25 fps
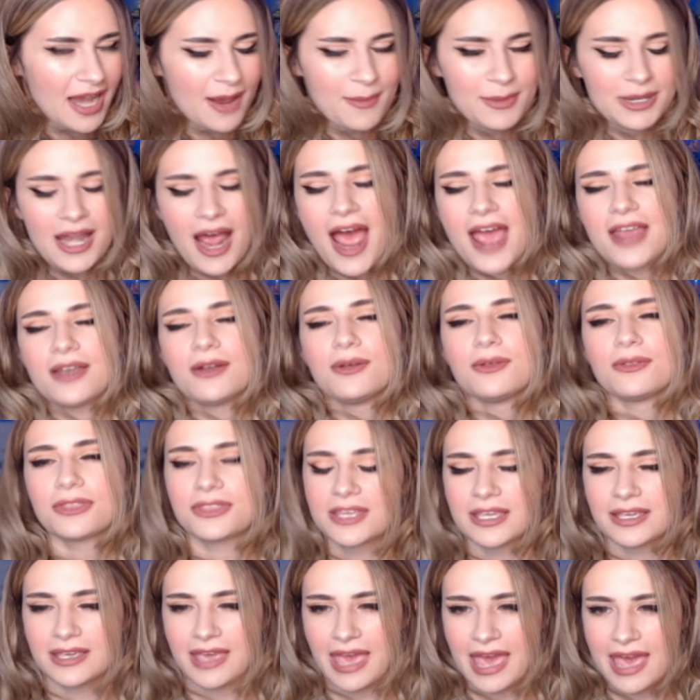I mean, I don't
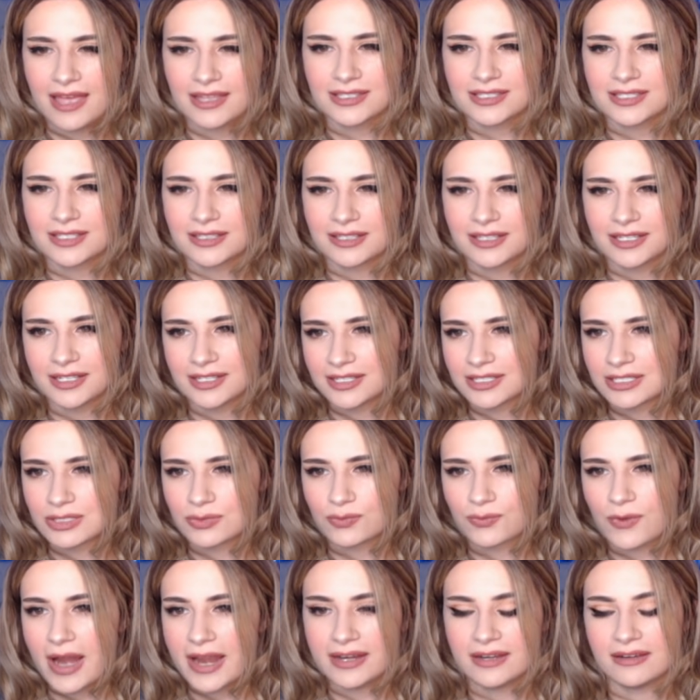think canceling is
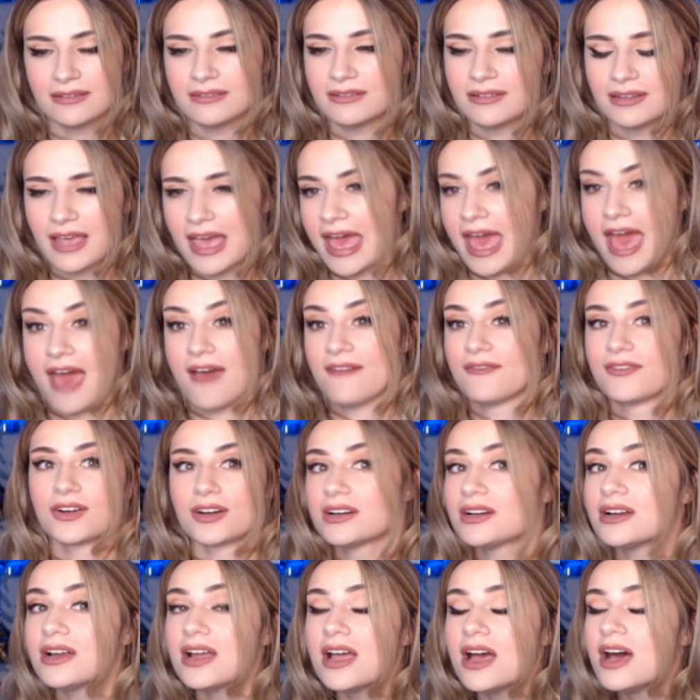right
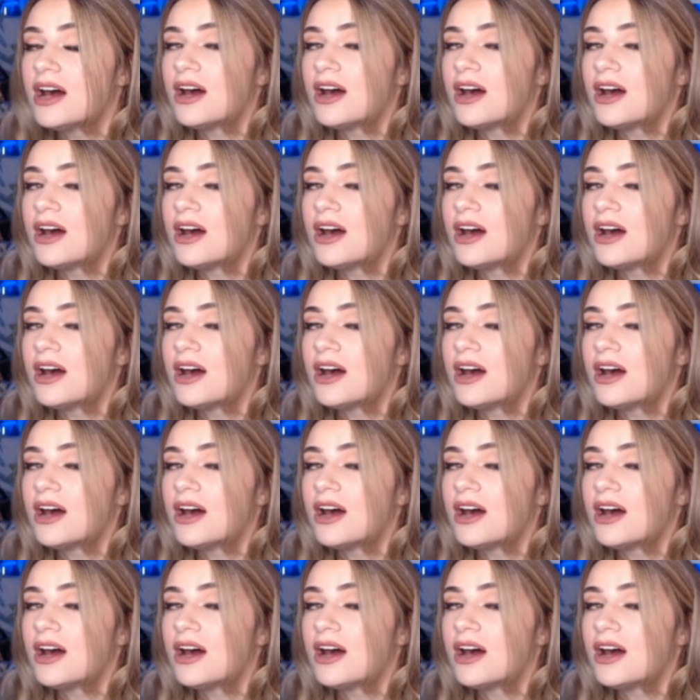ever,